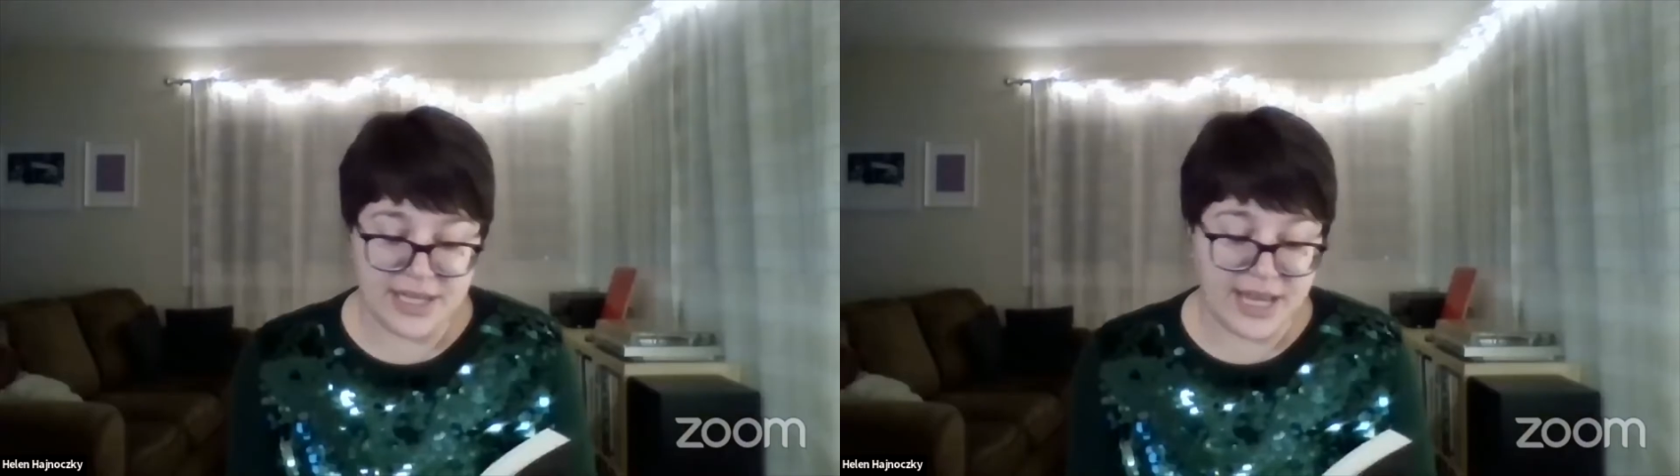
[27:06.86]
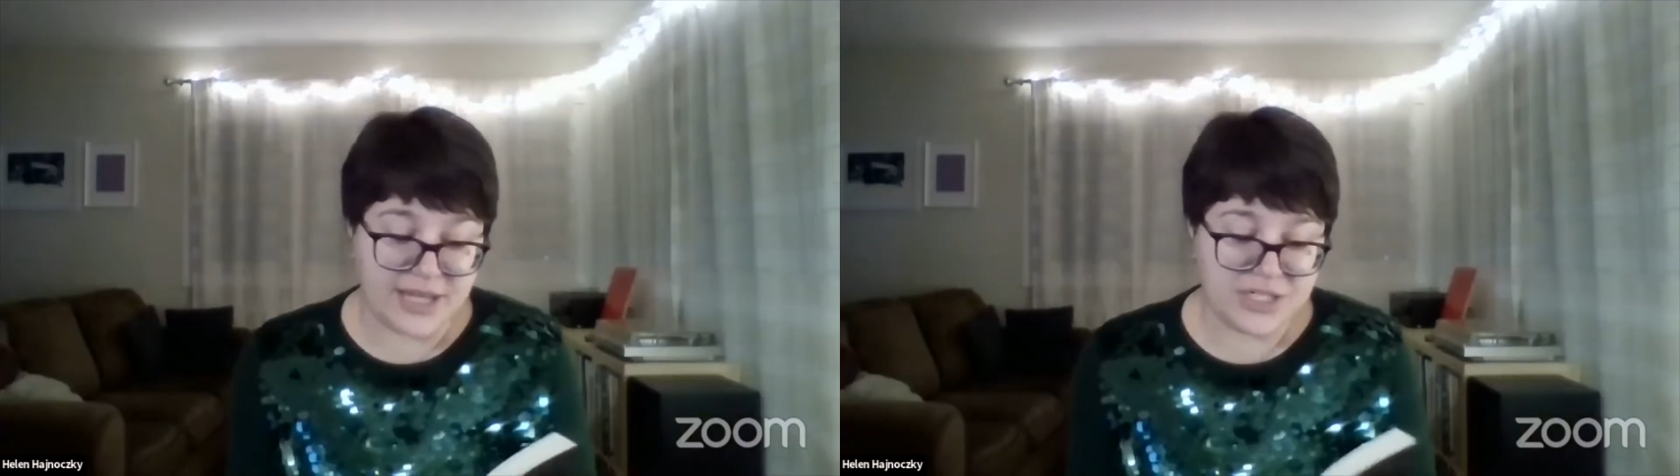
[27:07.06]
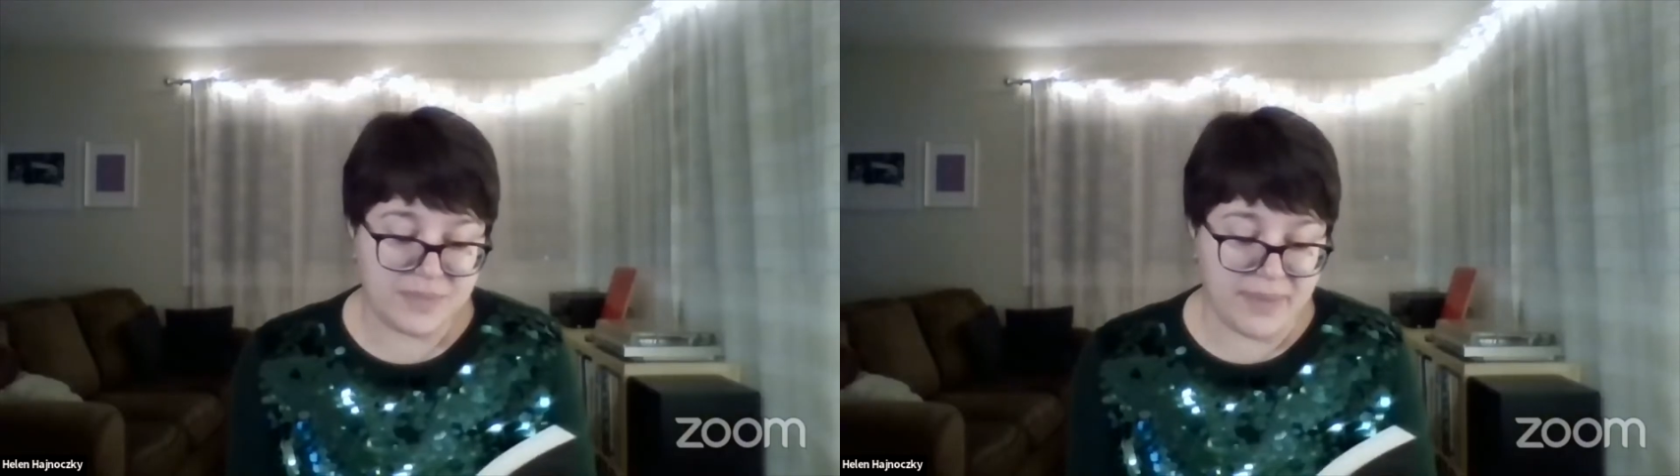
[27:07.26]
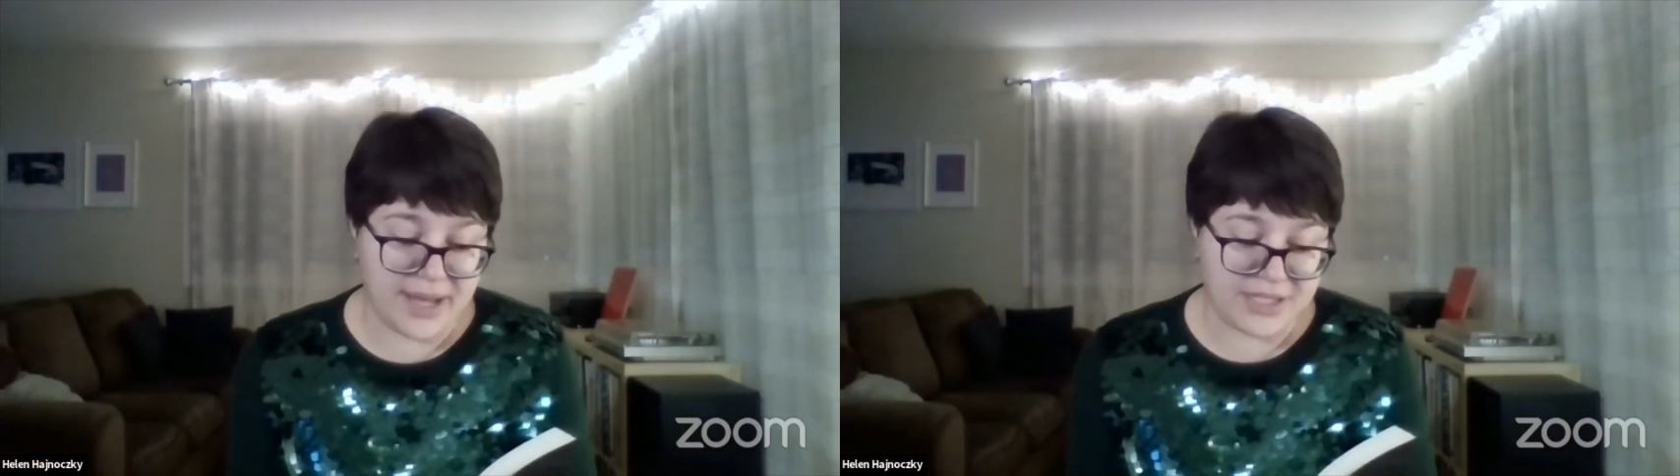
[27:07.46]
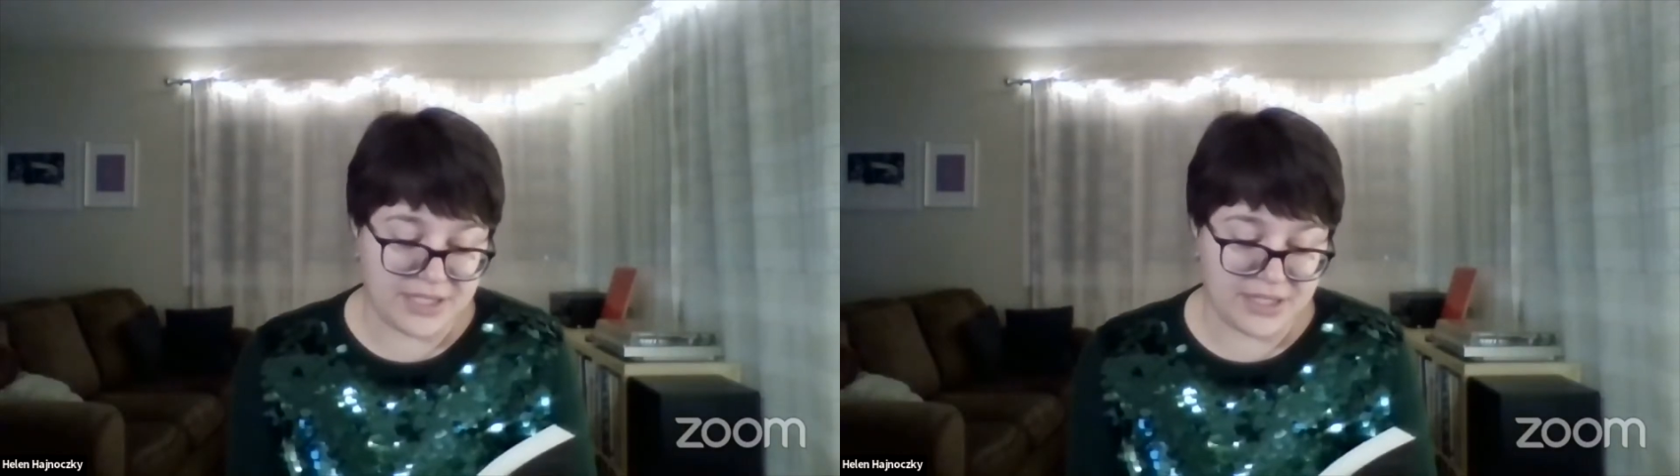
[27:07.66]
ancient
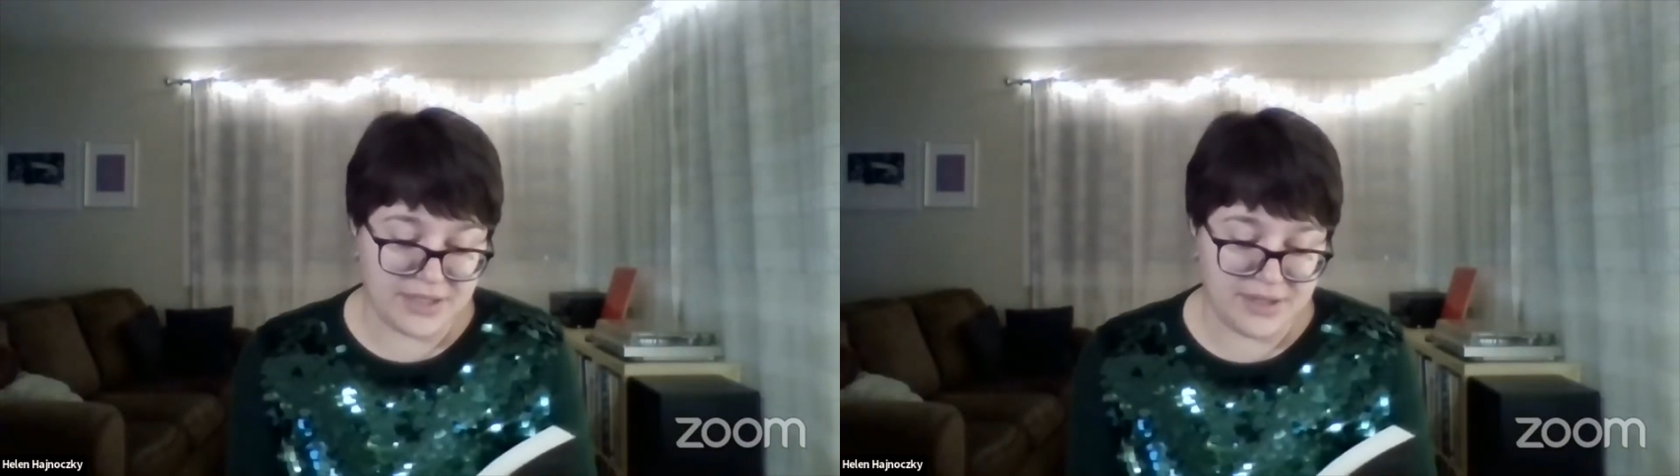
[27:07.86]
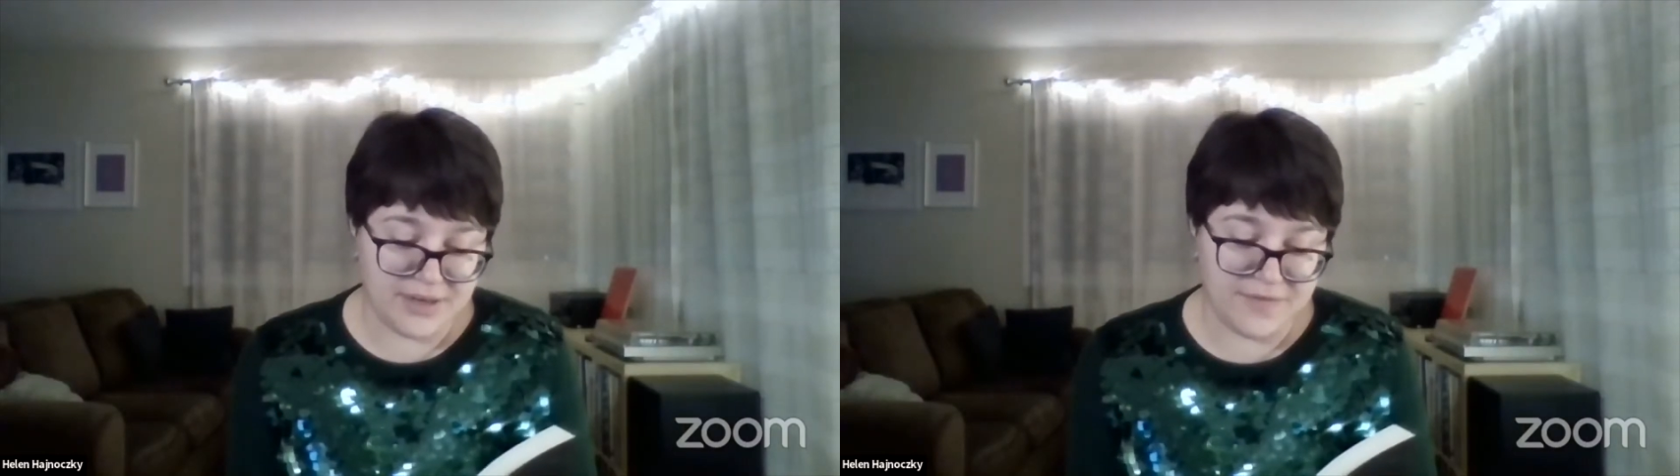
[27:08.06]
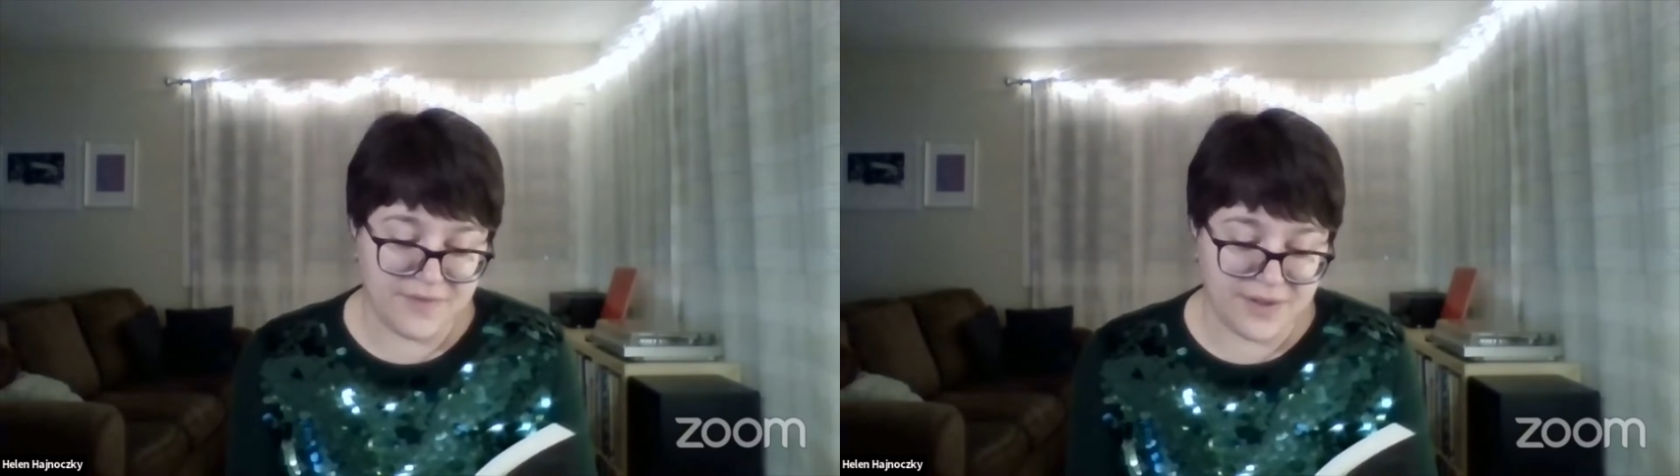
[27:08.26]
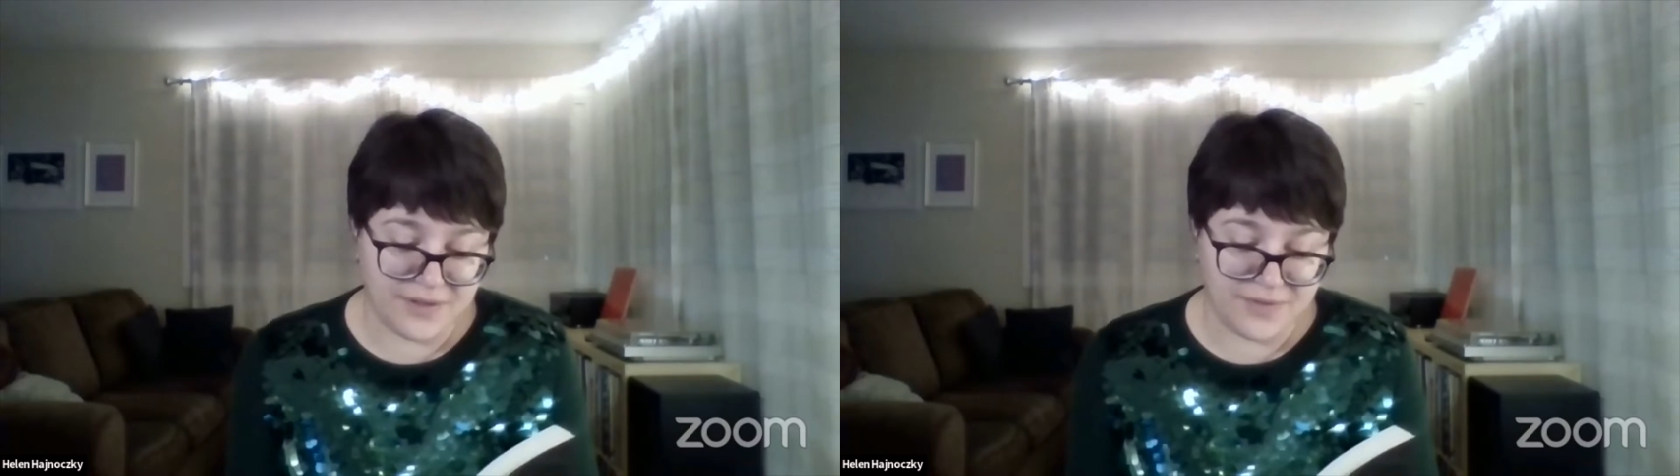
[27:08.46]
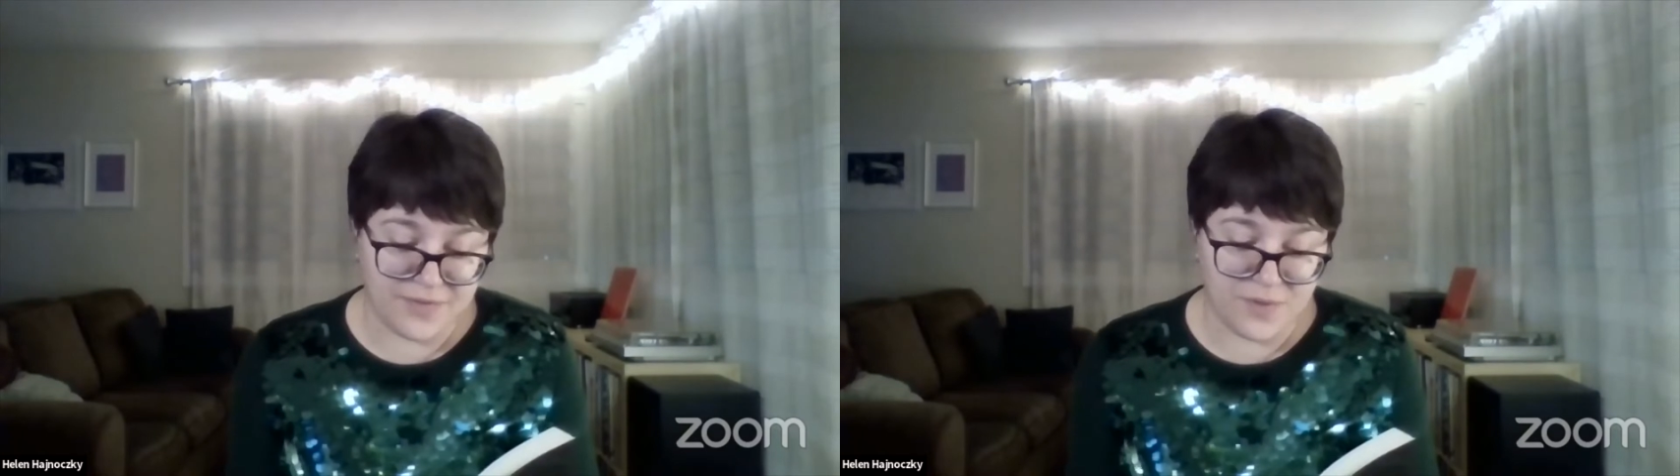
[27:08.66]
magic of field
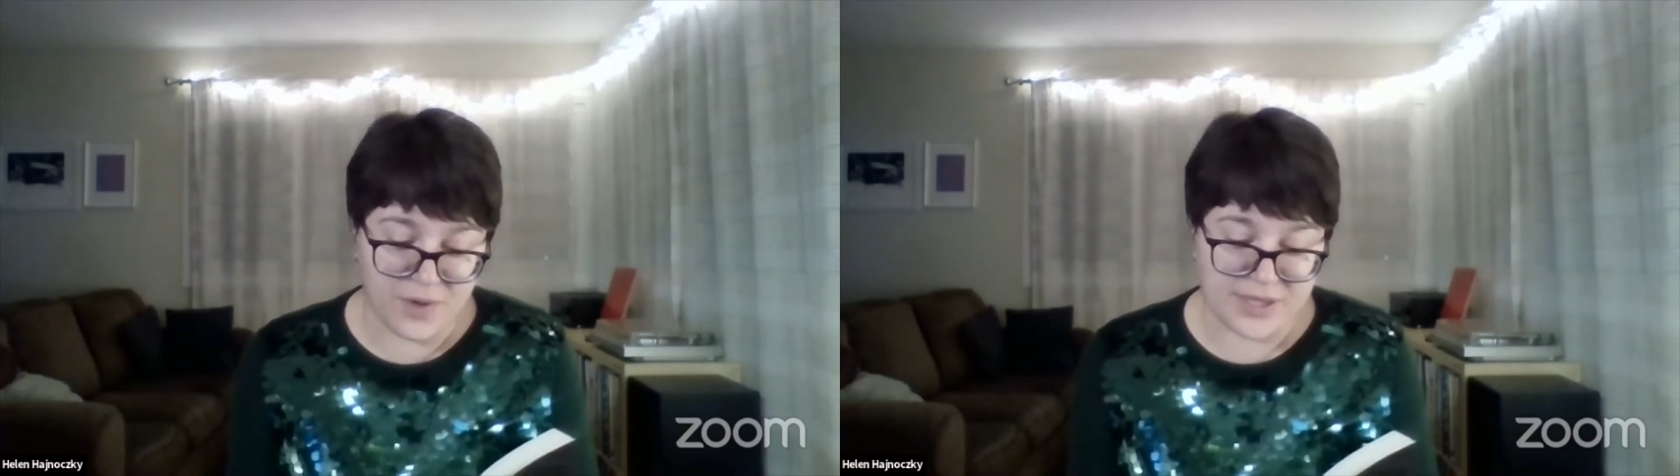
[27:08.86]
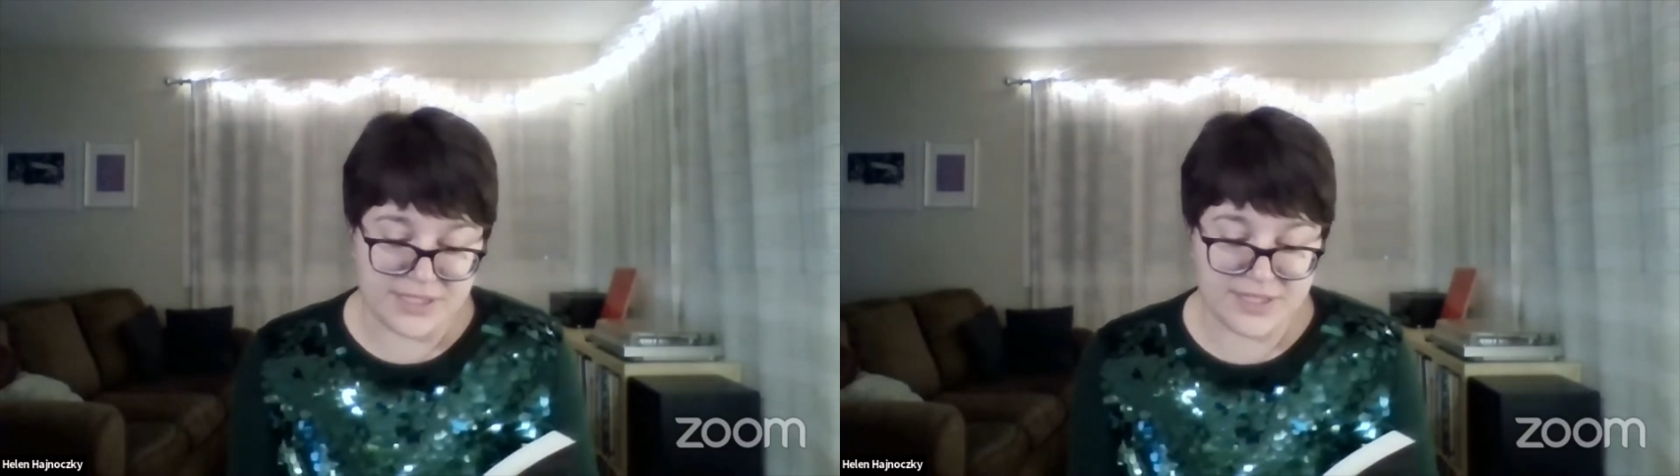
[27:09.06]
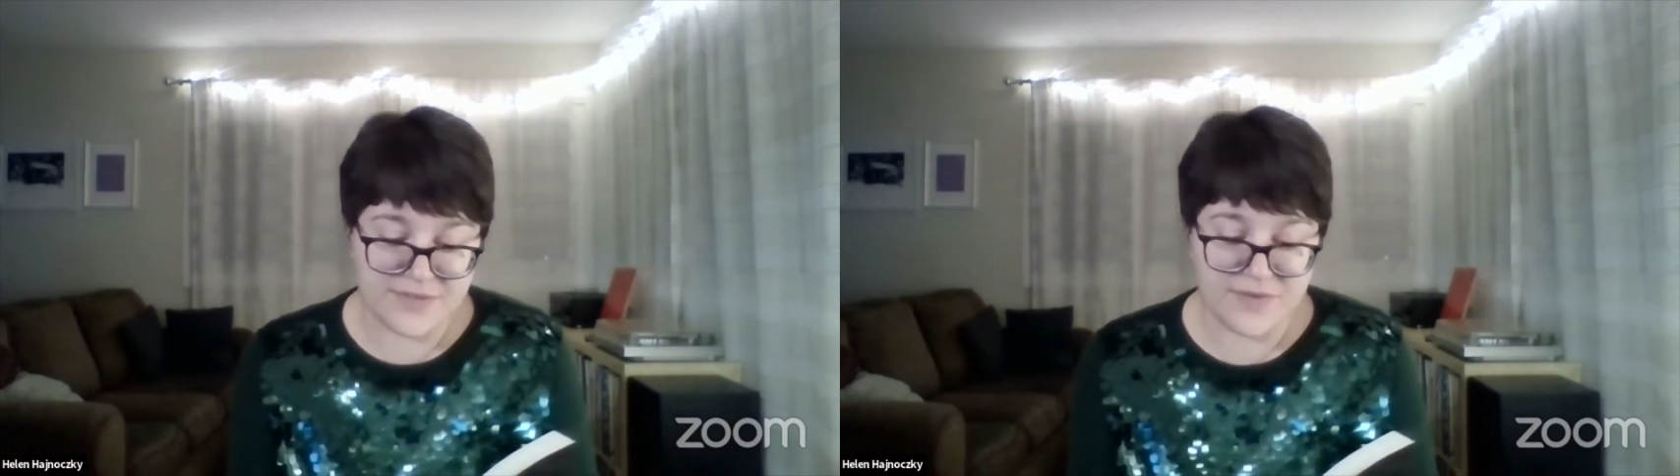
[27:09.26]
and forest,